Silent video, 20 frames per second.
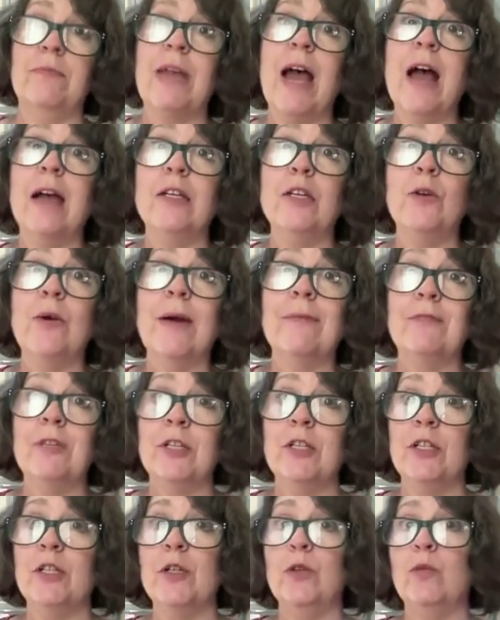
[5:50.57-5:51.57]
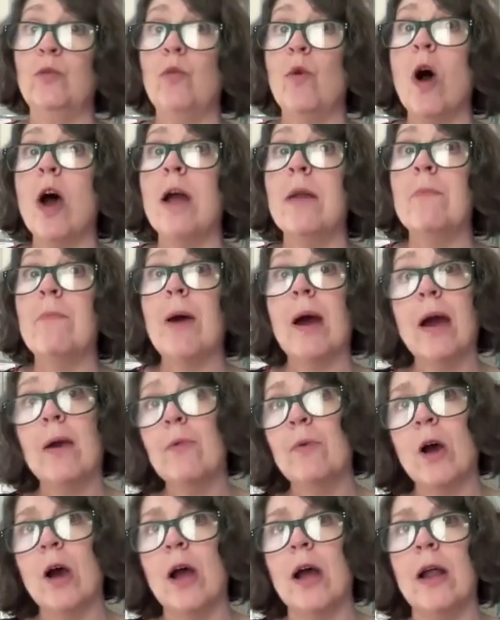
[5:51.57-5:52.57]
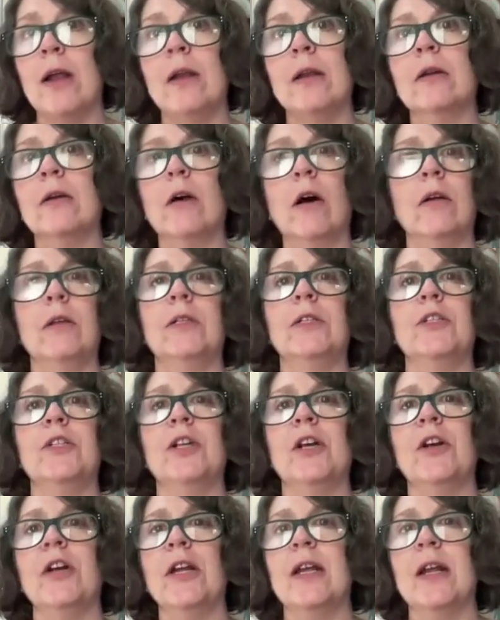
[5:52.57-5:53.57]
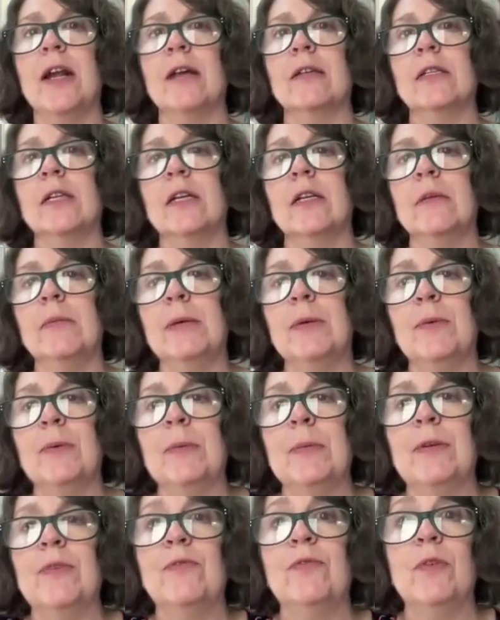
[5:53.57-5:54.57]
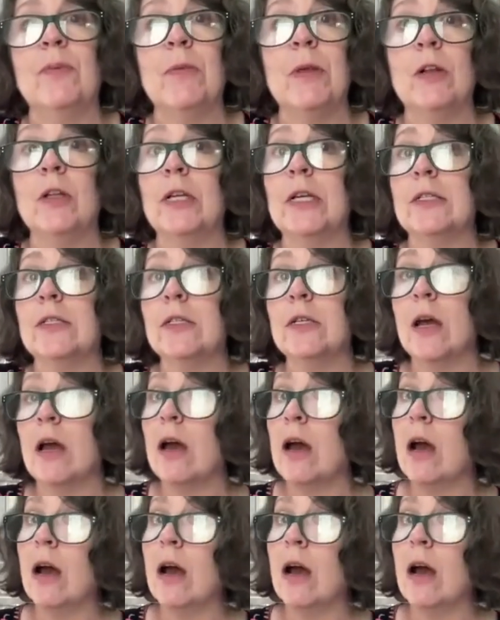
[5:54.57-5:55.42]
That you have to do one by one, calling the charity and asking to be removed from their list.